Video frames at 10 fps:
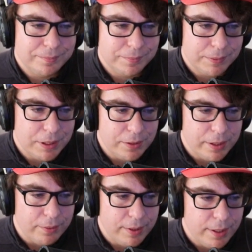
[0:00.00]
Okay,
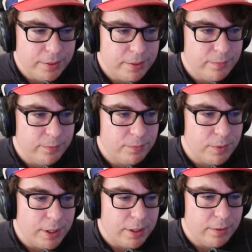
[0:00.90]
we got
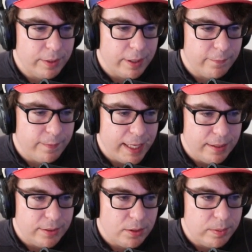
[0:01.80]
fans
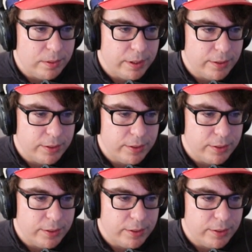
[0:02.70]
that are pulling us in.